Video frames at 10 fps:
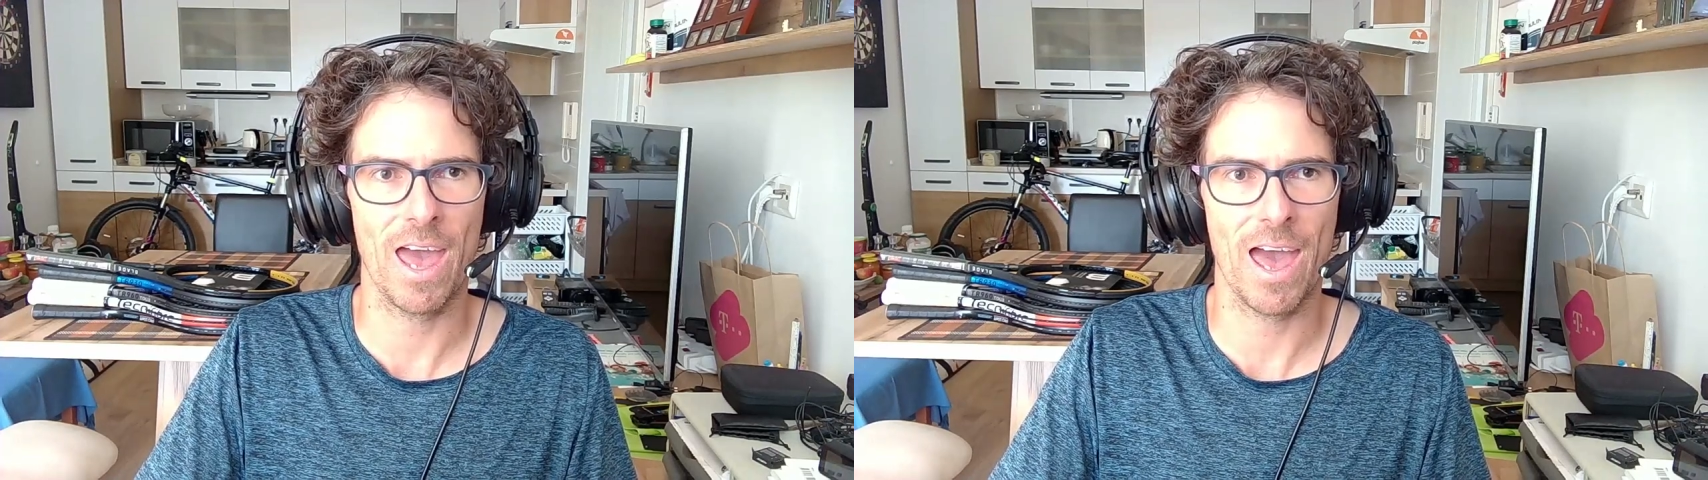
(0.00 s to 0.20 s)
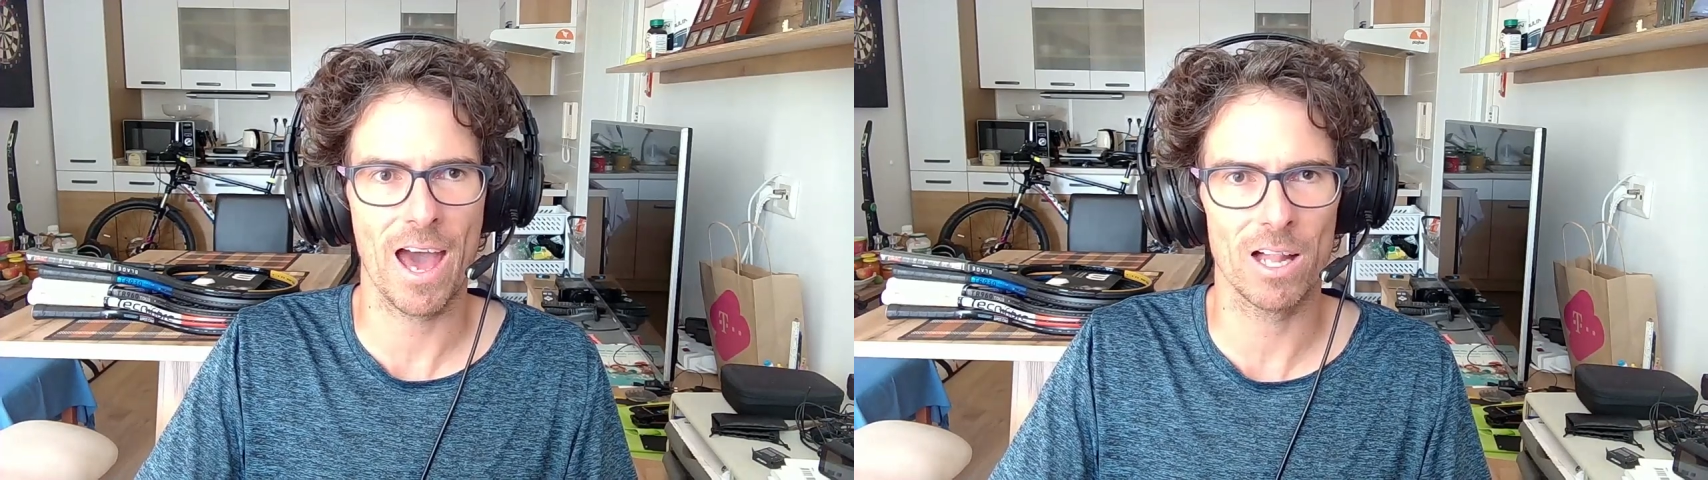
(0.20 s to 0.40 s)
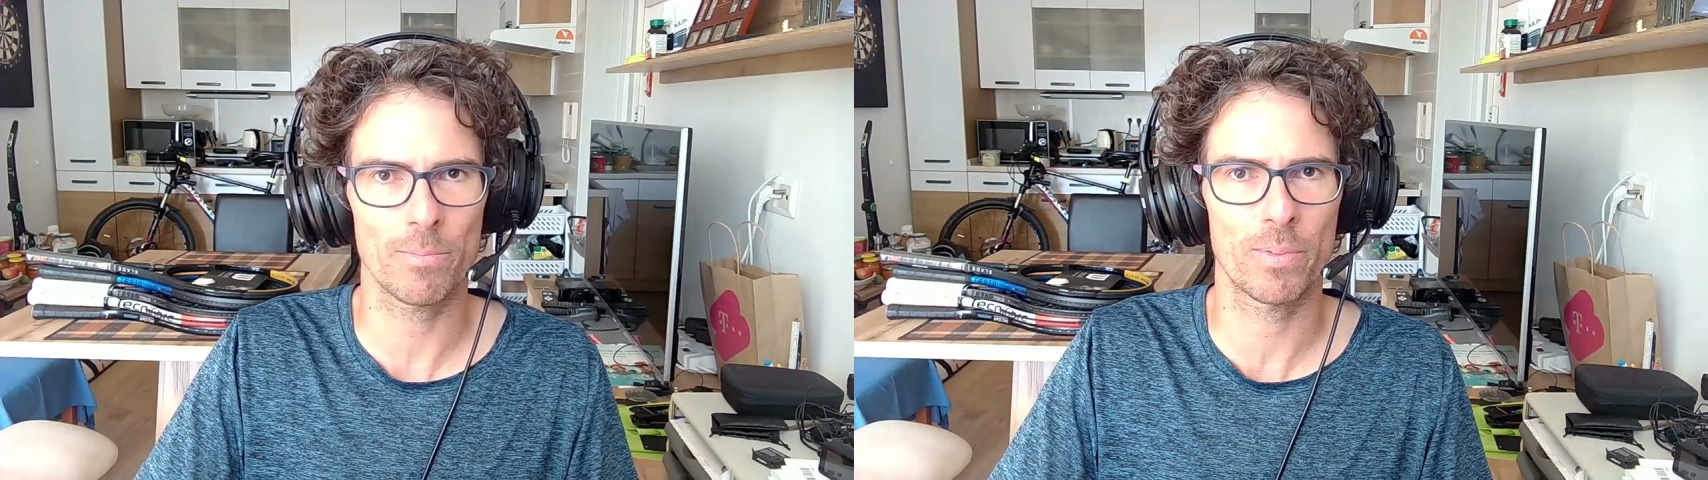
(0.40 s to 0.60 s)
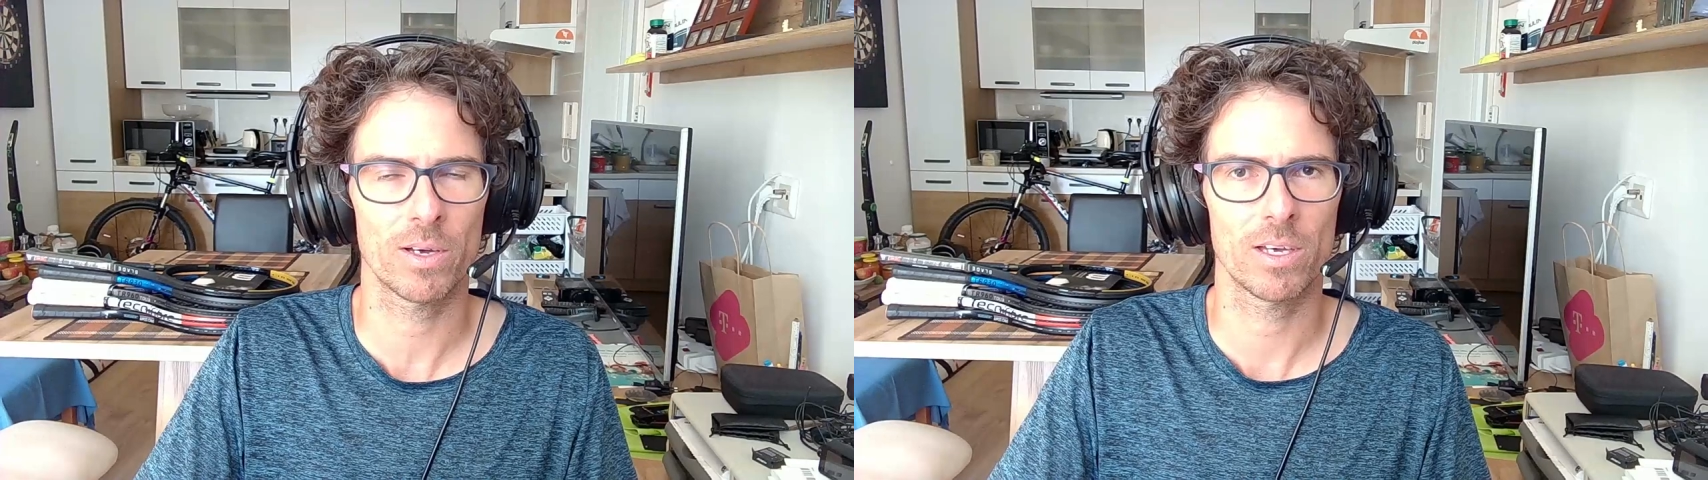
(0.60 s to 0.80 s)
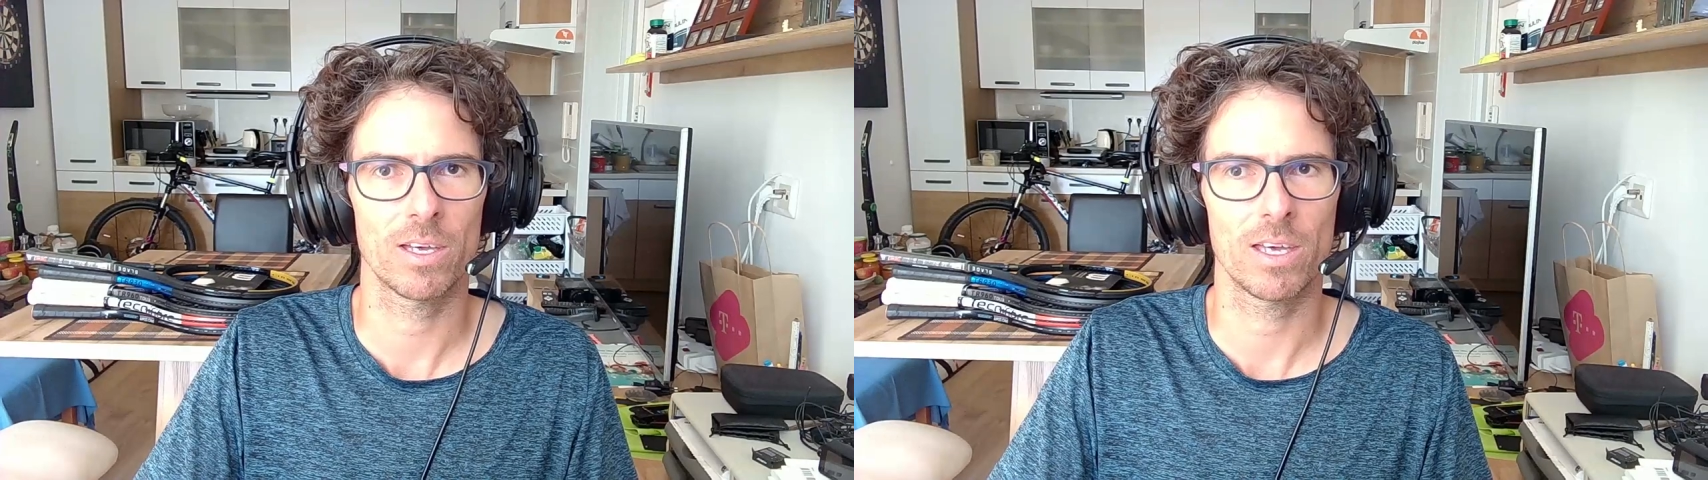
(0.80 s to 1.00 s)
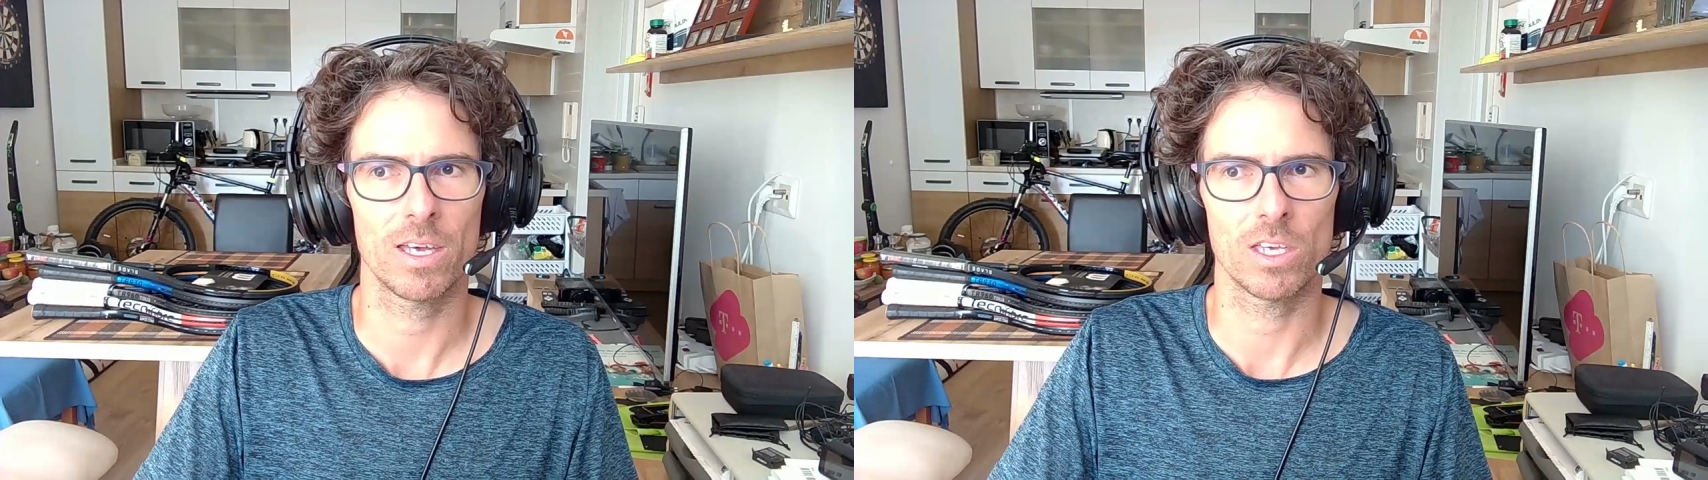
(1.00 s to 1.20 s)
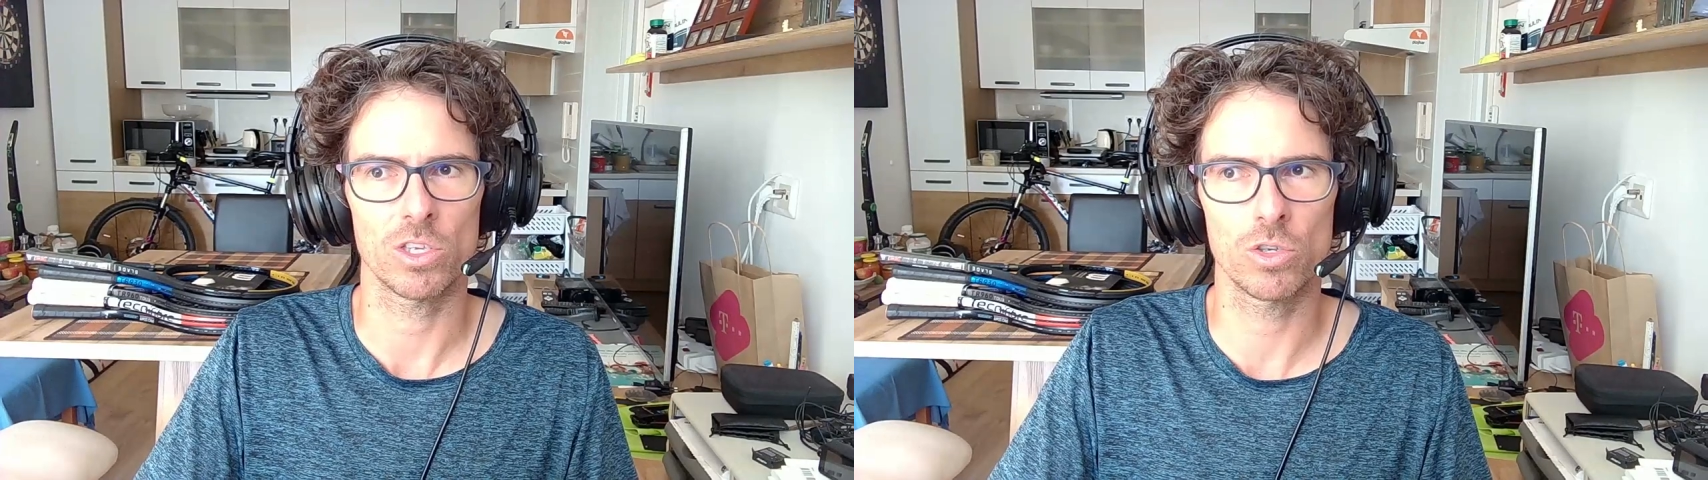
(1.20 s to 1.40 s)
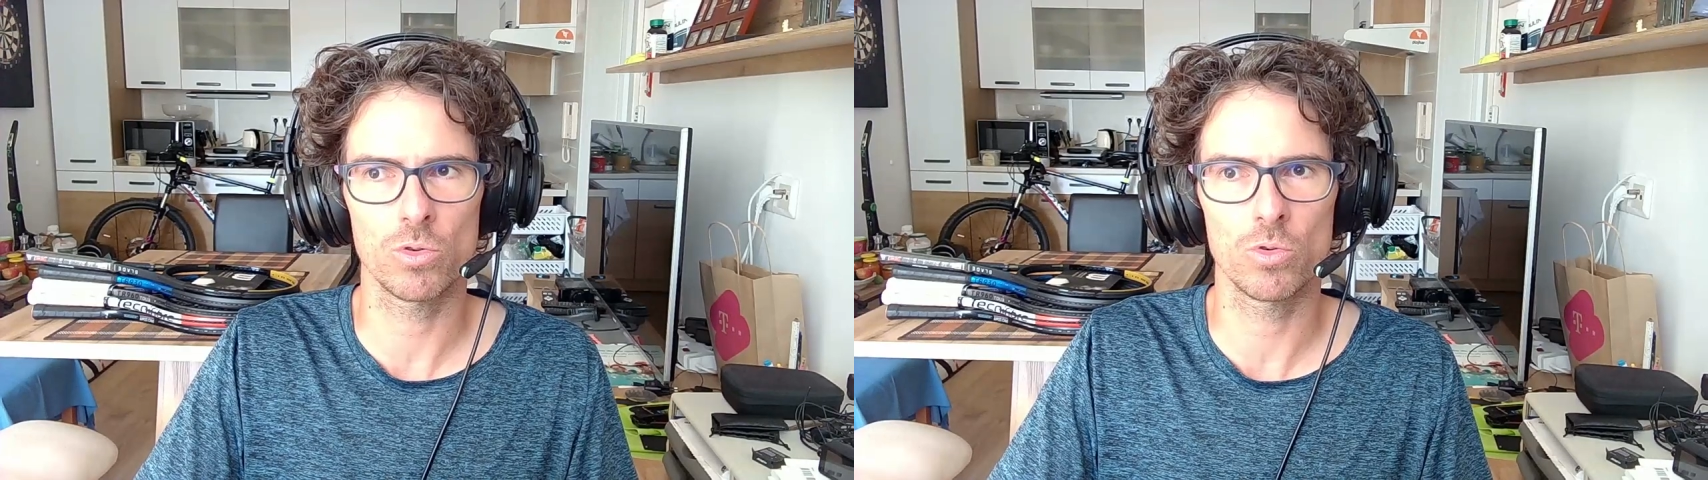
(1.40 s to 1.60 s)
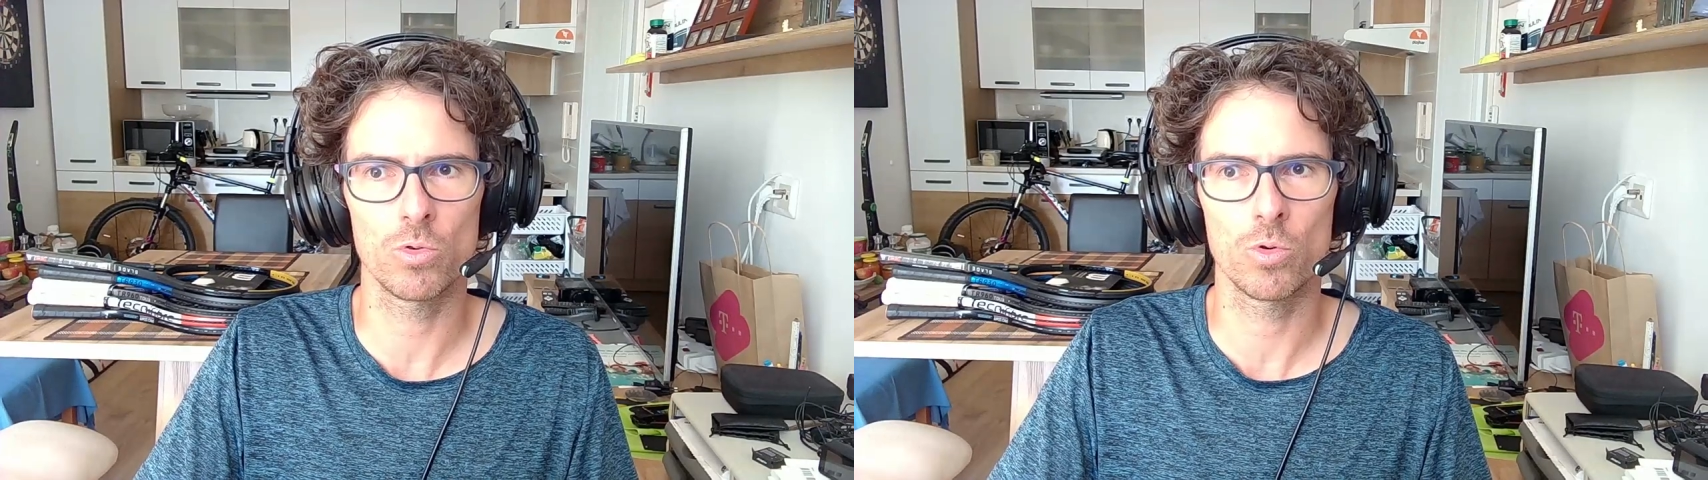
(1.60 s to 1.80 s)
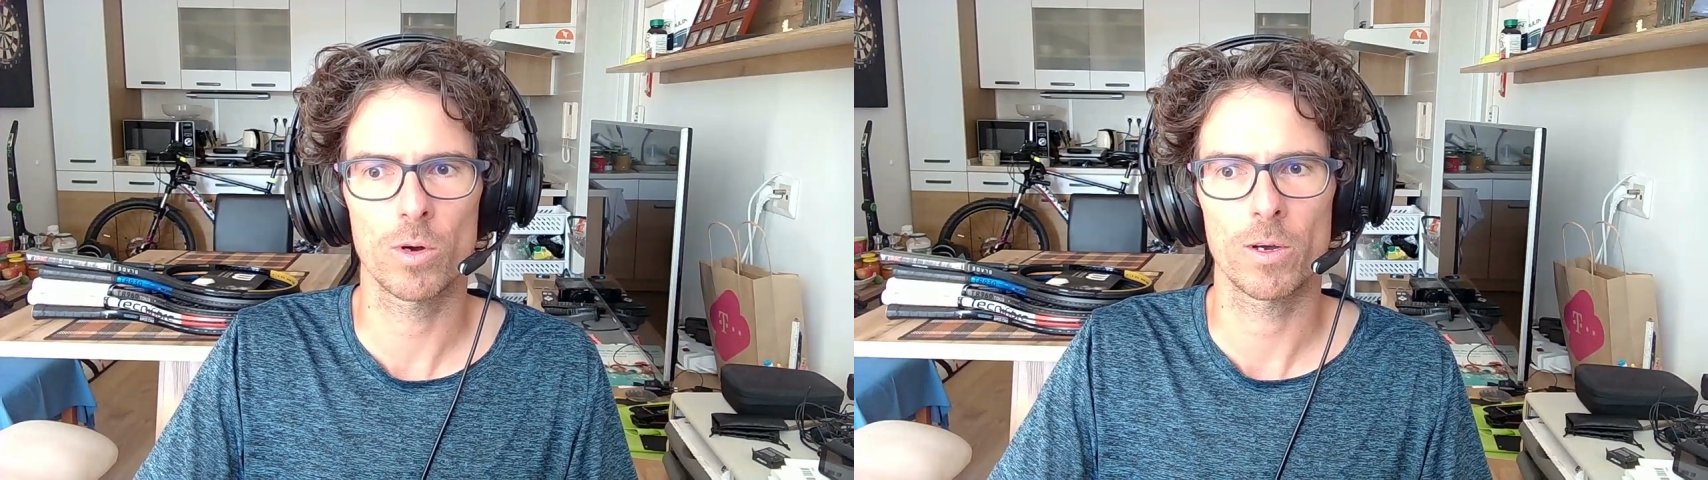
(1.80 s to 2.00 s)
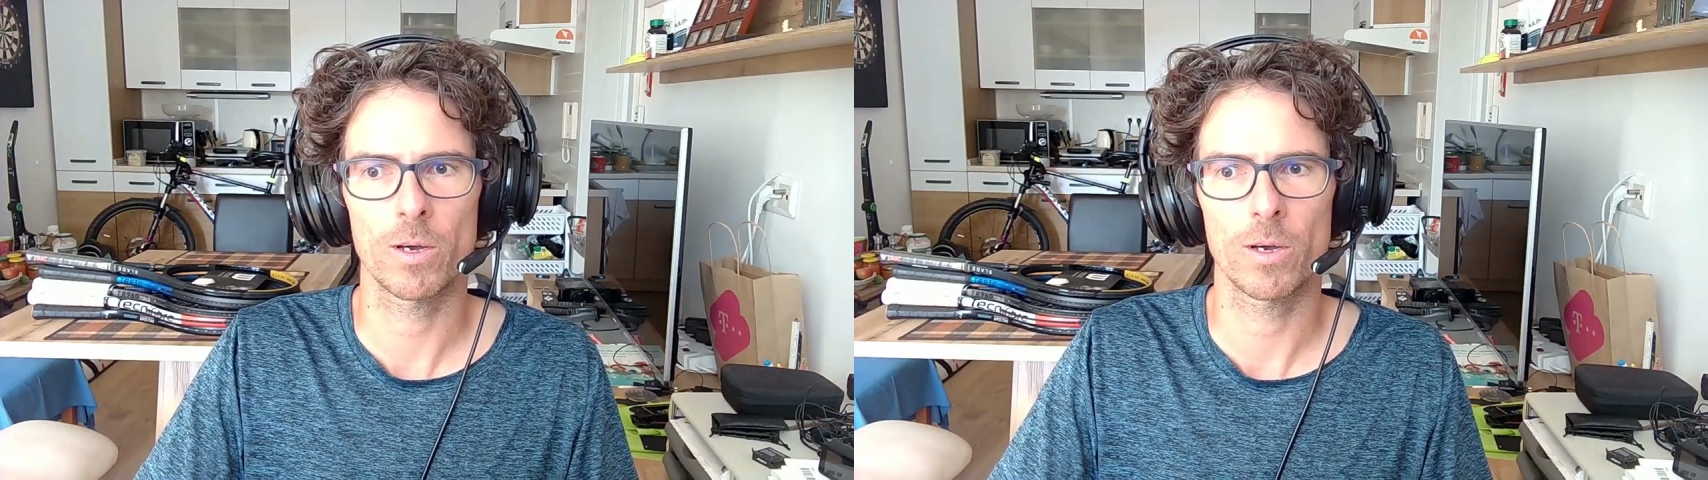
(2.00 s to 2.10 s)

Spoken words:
help you